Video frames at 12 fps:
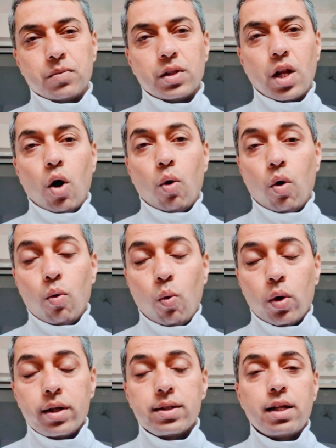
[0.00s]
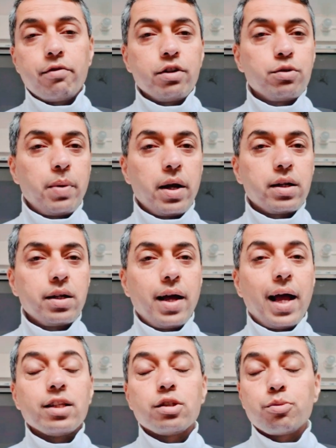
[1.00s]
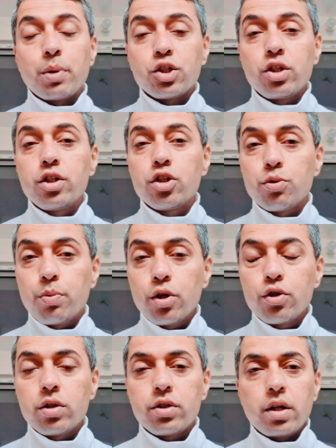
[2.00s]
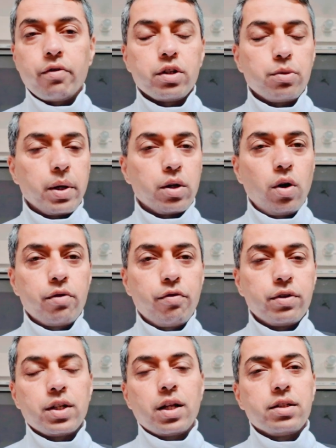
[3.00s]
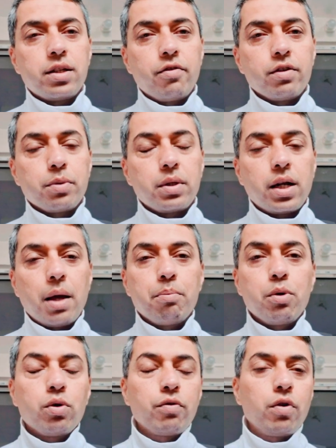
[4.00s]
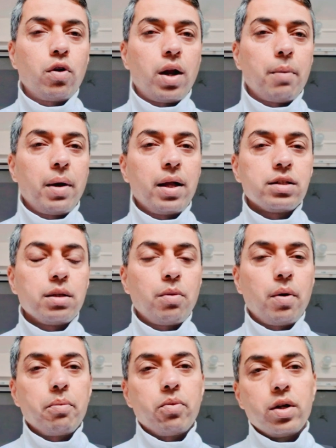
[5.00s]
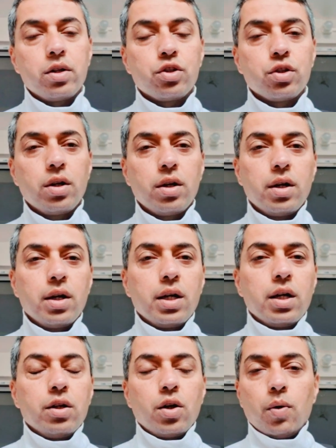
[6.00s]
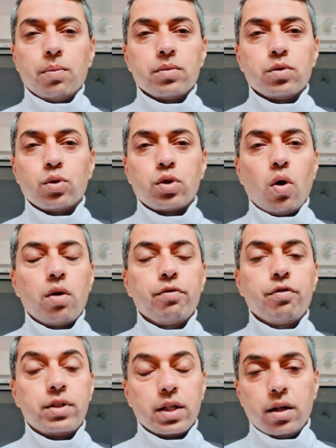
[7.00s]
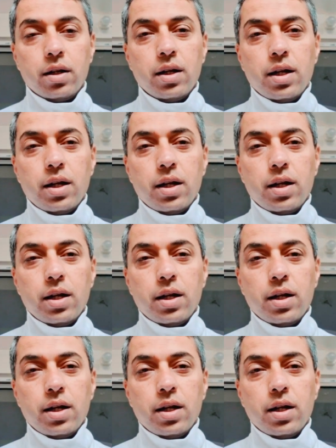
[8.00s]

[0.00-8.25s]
Now, what is self respect and especially spiritual self respect, not physical self respect that I'm beautiful or I'm handsome, I'm rich. Now, those are all physical.